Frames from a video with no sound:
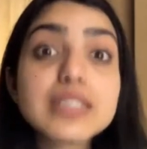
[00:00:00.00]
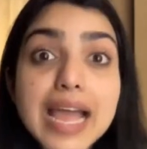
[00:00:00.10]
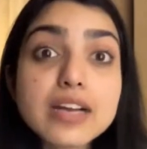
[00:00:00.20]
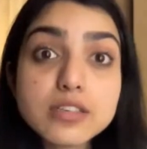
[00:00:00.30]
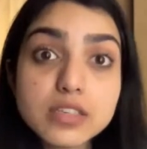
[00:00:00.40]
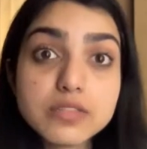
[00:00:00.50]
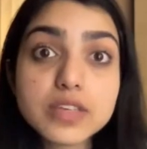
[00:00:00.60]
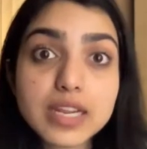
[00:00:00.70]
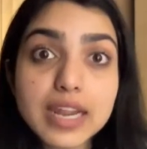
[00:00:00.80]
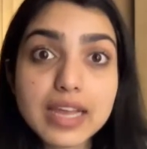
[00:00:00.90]
Tag
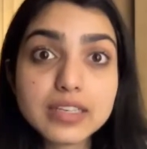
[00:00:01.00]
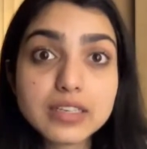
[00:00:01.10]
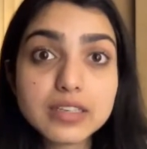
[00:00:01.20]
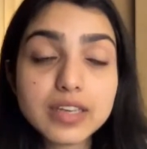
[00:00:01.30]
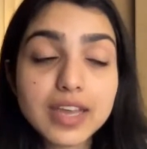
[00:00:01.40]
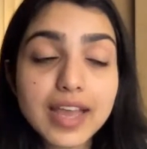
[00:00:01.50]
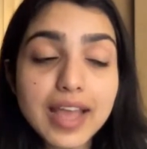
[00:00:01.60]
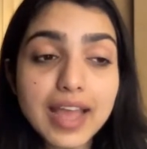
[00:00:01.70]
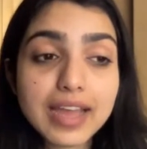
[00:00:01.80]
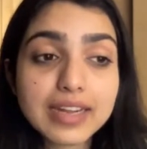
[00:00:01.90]
Olivia Lang,
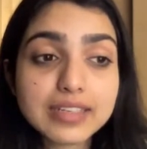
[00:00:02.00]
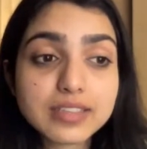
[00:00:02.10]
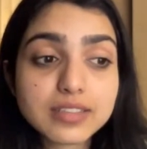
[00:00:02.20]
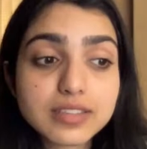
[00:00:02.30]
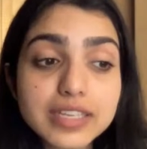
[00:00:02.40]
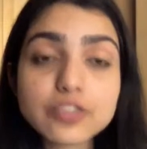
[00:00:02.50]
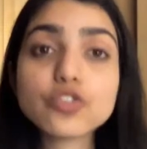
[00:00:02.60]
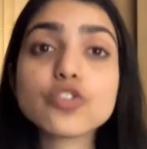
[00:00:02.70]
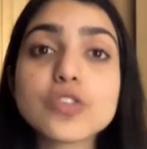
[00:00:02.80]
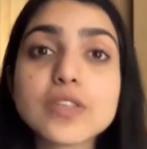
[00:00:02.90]
and
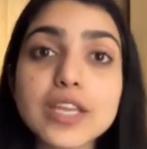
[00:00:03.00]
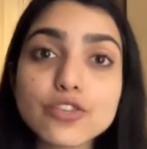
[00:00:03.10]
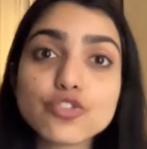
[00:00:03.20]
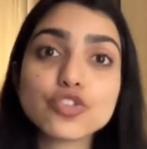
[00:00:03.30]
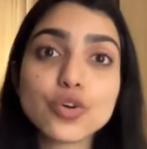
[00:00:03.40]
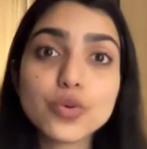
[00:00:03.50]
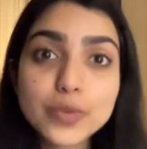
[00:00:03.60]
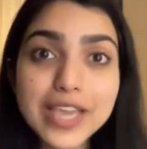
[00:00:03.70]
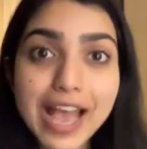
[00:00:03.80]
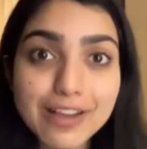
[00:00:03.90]
let's just
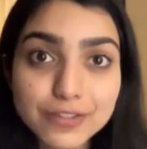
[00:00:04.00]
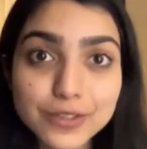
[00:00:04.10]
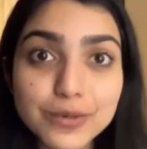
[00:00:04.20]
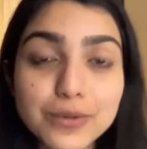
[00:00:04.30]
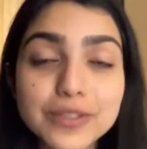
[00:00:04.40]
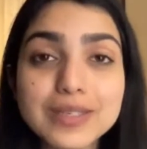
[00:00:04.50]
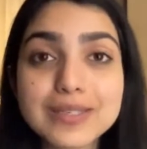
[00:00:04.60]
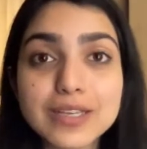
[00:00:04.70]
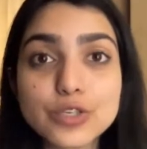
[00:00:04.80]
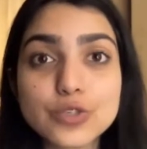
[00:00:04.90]
ensure we have her on the
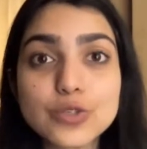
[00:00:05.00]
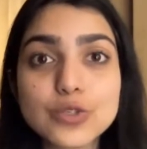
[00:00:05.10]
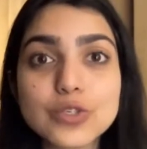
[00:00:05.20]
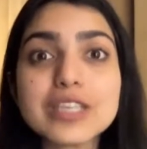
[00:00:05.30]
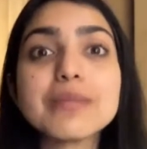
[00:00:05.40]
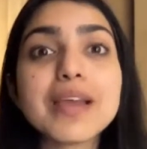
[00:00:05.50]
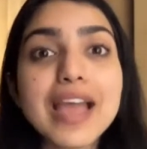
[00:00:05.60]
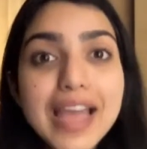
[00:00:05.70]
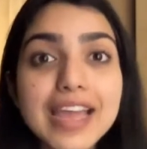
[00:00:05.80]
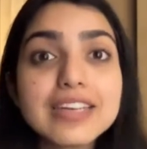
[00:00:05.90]
discussion stream.
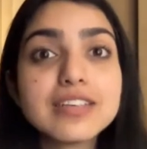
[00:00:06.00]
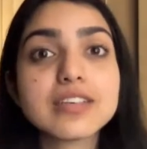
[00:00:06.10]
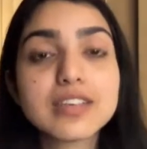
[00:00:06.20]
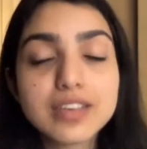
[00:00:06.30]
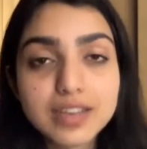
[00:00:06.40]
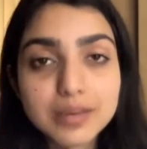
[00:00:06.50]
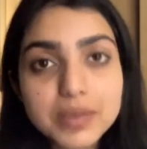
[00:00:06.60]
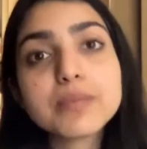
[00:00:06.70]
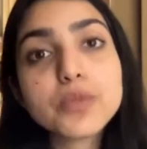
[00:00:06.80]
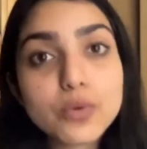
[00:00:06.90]
And
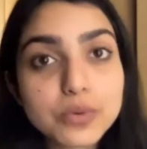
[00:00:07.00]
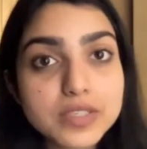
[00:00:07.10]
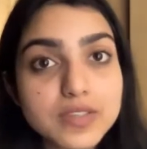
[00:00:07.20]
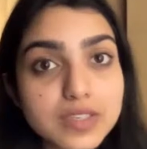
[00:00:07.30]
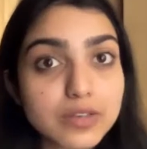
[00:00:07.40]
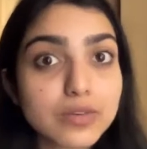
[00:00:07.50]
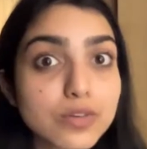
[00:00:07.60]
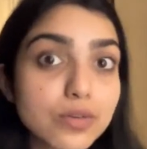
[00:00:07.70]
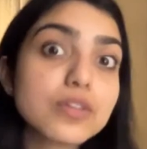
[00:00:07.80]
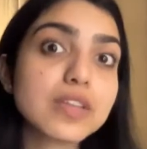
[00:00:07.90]
pick up The Lonely City. You're
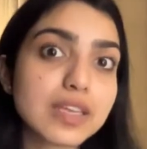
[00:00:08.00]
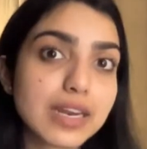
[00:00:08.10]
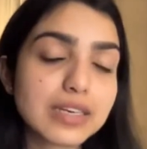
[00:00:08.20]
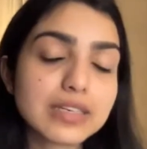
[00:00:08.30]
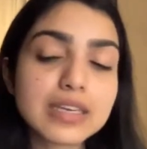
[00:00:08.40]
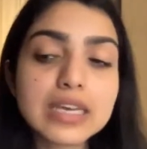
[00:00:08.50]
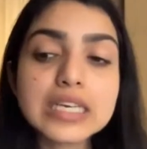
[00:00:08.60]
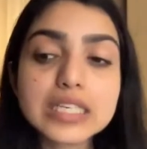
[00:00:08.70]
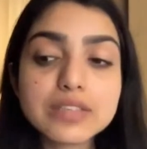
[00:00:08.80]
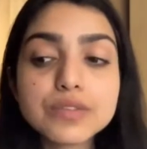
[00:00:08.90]
not going to regret it.
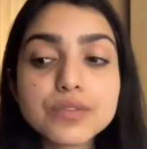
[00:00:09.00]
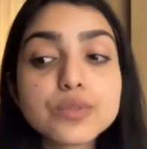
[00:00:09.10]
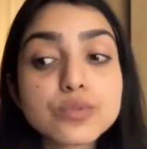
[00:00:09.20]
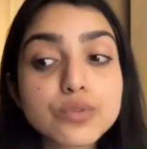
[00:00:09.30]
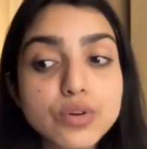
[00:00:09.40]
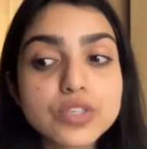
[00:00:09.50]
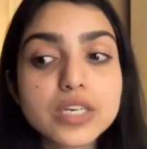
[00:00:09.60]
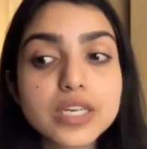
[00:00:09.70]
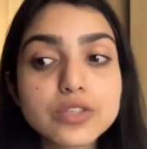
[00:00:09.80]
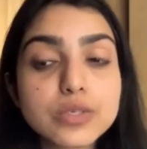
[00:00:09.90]
Even if you do not
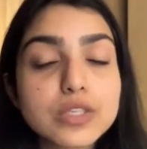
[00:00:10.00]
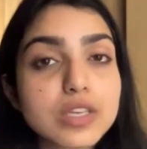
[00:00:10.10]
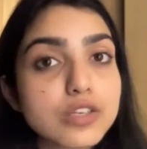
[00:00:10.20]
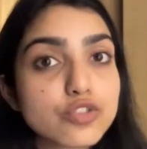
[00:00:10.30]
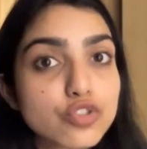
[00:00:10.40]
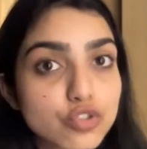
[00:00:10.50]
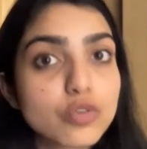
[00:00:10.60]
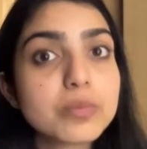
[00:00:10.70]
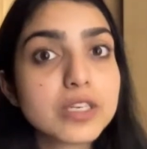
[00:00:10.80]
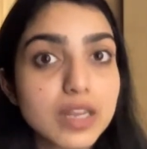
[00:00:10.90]
relate to it, there are so
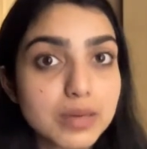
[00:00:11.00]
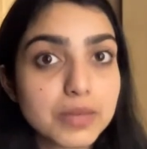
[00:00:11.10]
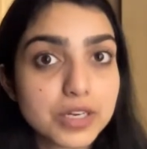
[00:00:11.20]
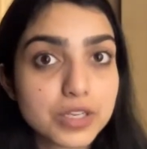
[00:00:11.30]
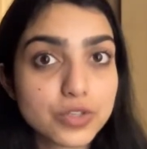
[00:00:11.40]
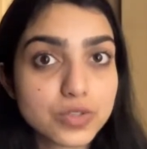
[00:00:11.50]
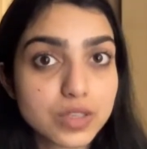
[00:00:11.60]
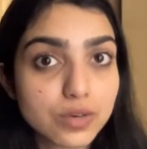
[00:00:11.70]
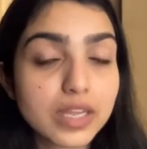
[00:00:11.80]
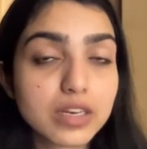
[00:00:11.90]
many recommendations
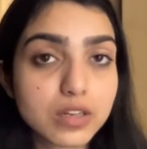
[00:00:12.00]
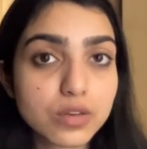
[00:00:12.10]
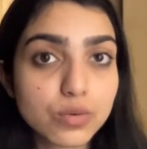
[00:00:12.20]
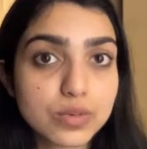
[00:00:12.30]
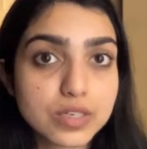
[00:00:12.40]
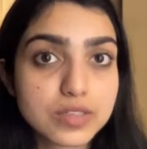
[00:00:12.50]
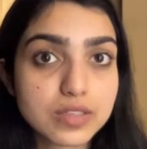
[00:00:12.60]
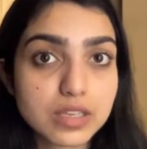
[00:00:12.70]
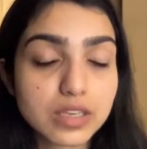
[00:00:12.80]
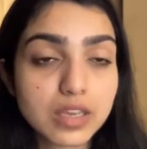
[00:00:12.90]
that you'll get in The Lonely
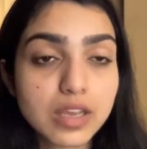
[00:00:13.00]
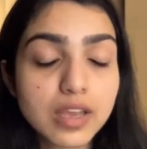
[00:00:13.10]
City.